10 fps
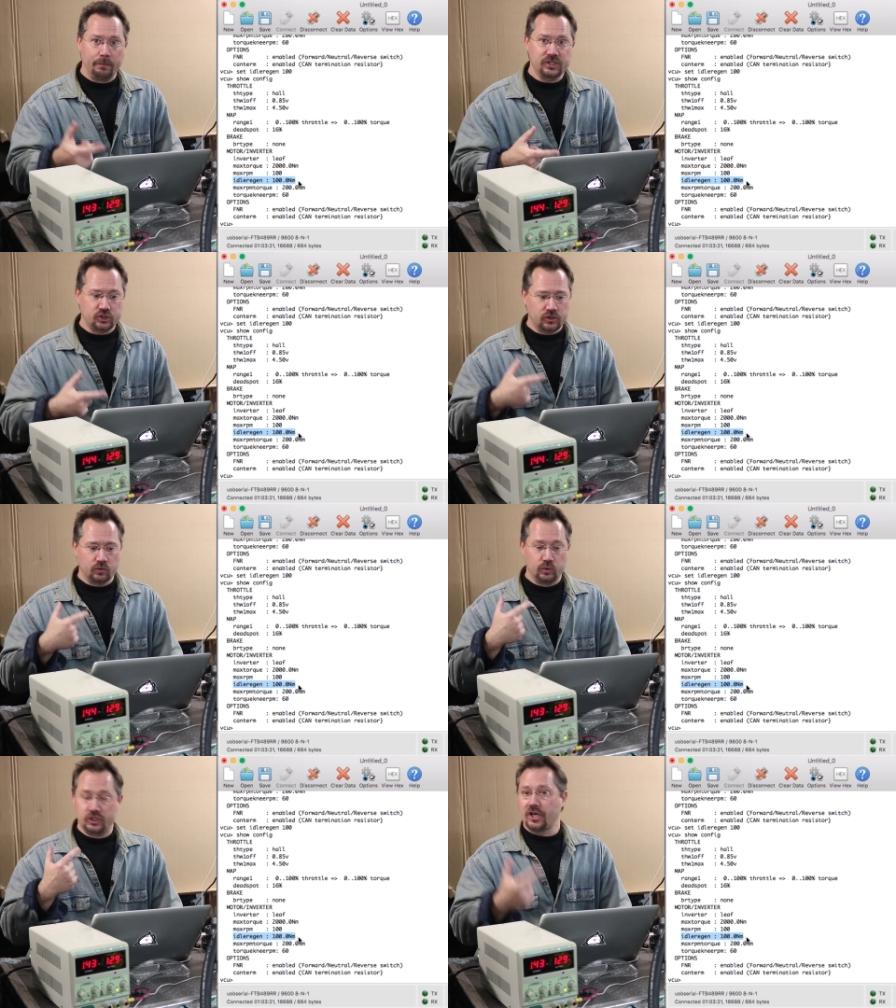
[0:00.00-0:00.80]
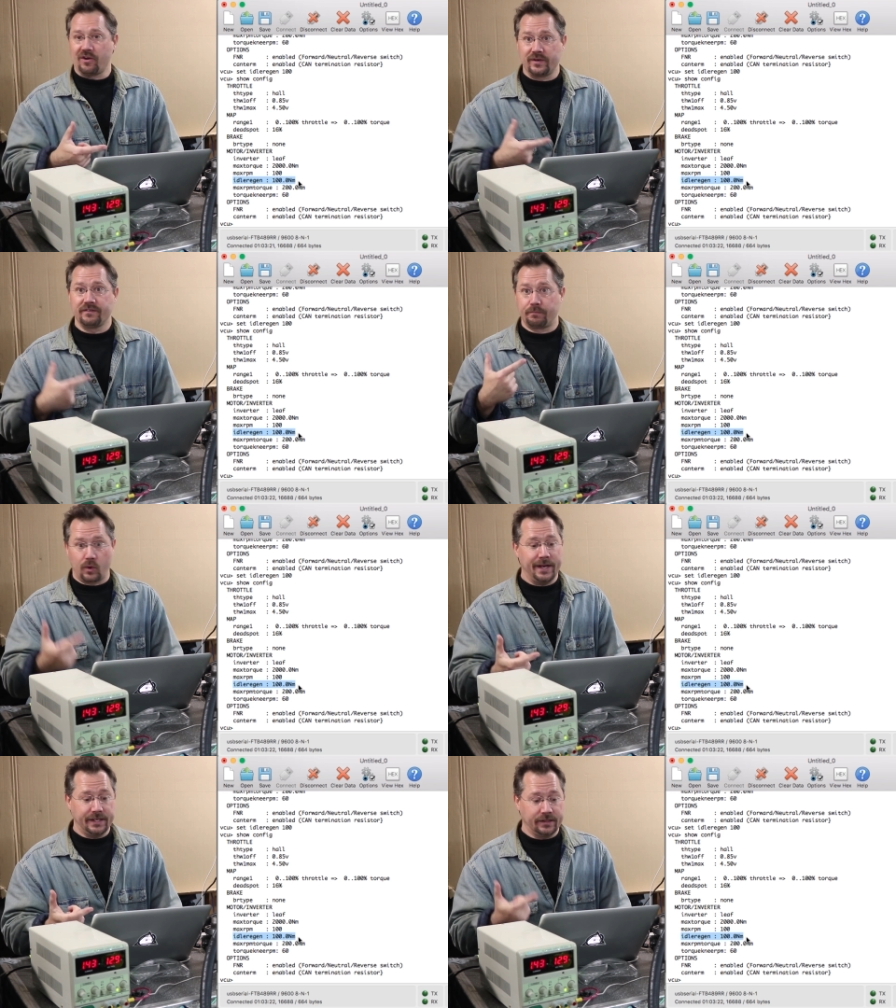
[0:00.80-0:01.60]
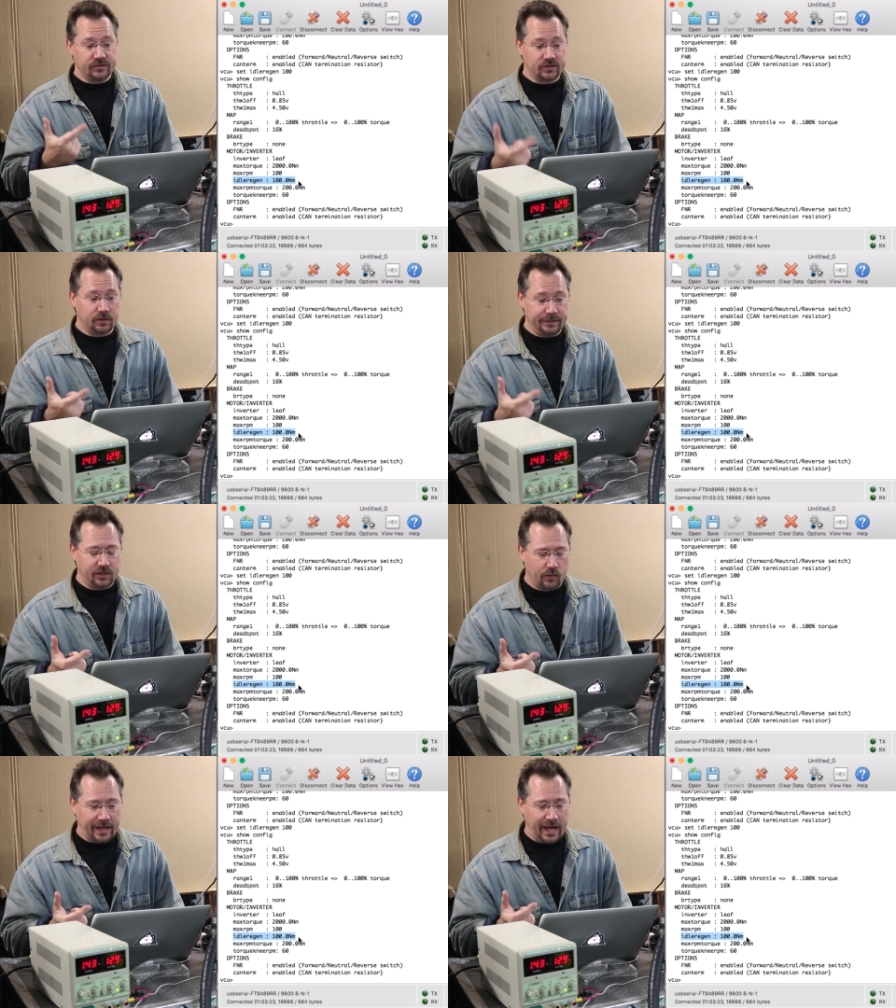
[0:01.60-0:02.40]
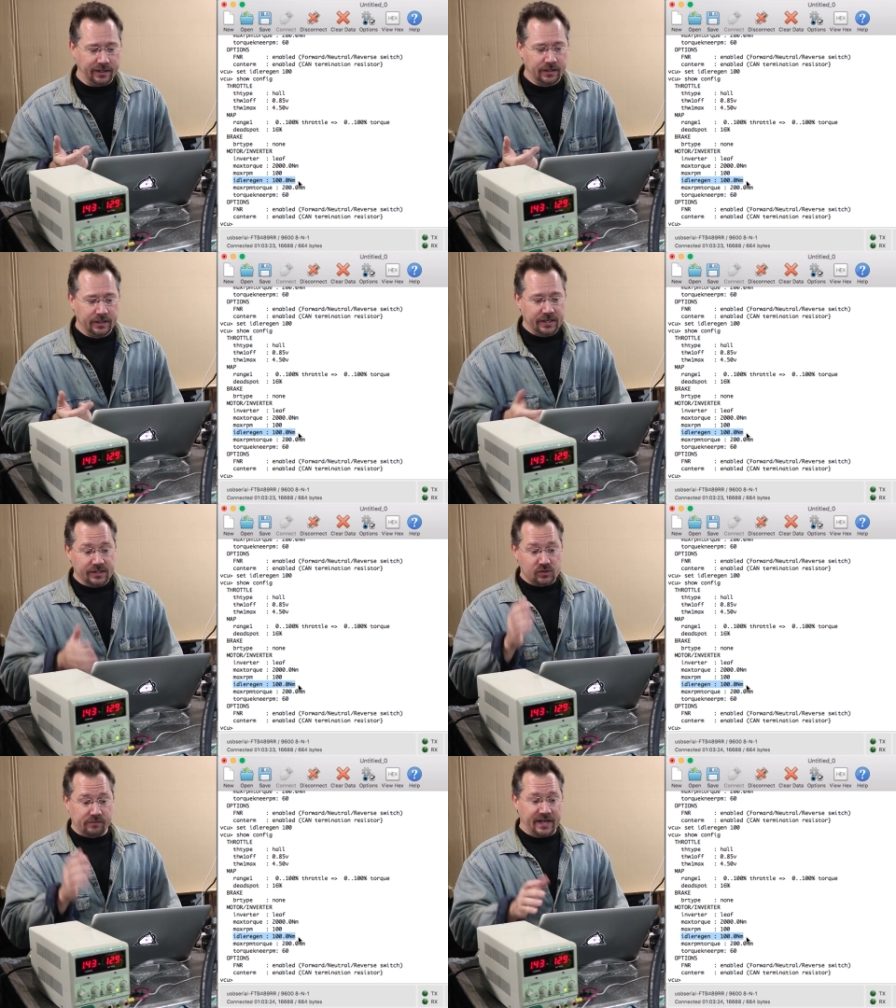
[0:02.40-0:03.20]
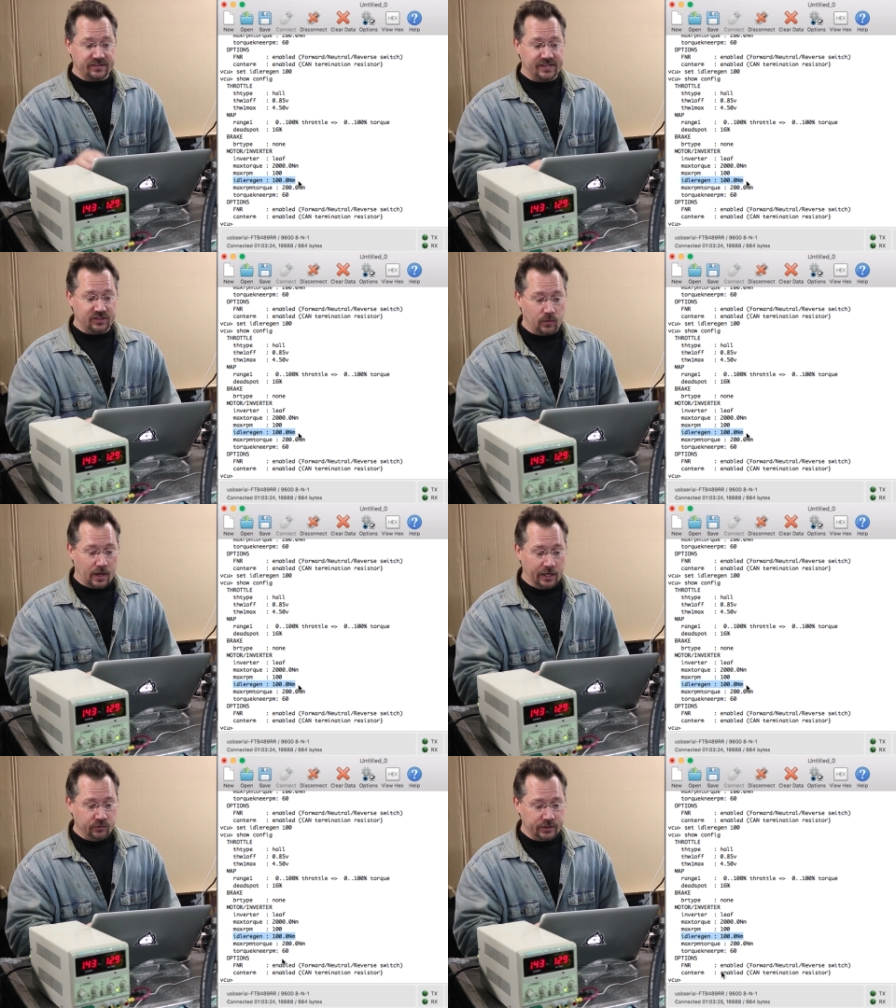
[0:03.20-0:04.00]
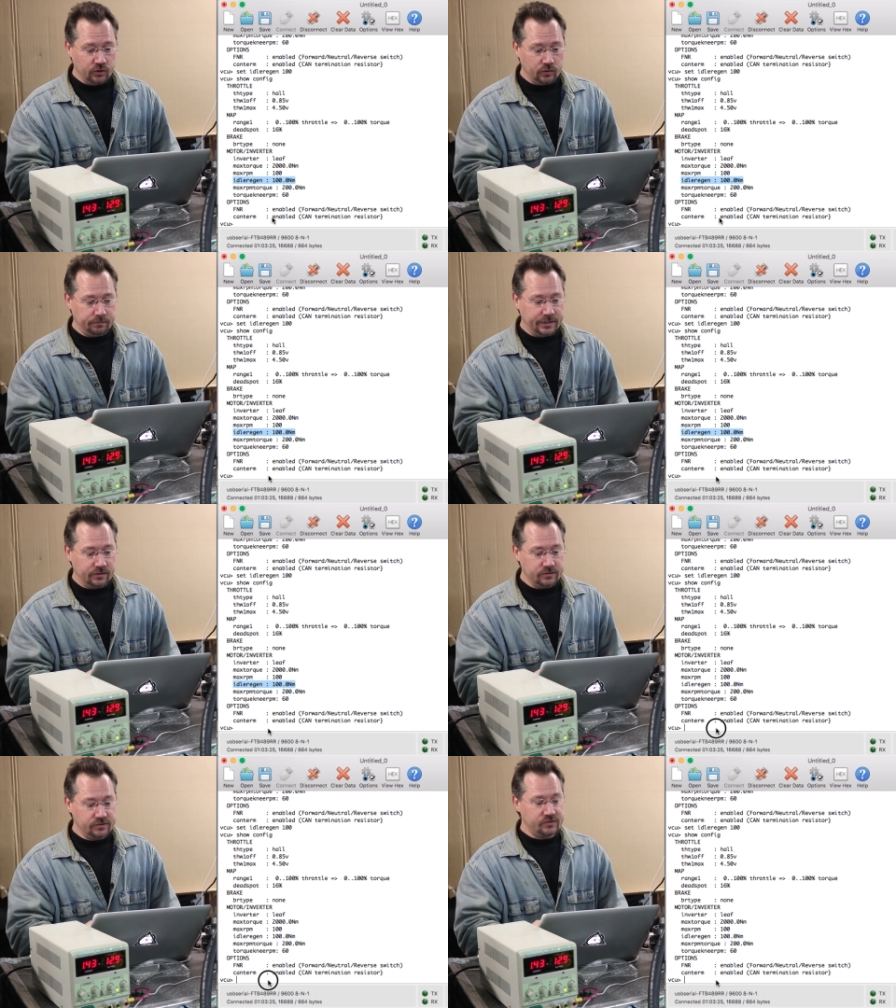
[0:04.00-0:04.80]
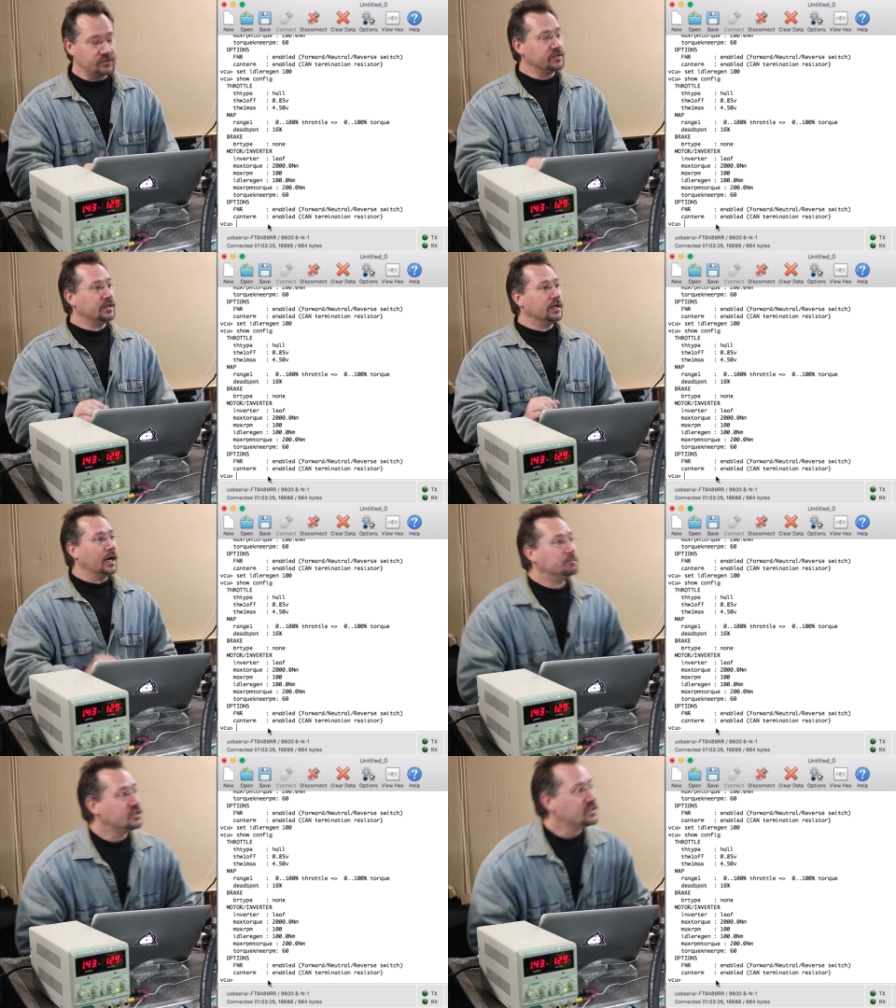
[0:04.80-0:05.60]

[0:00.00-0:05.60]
much regenerative braking is going to be going on. So I've got it set to 100 Newton meters. I'm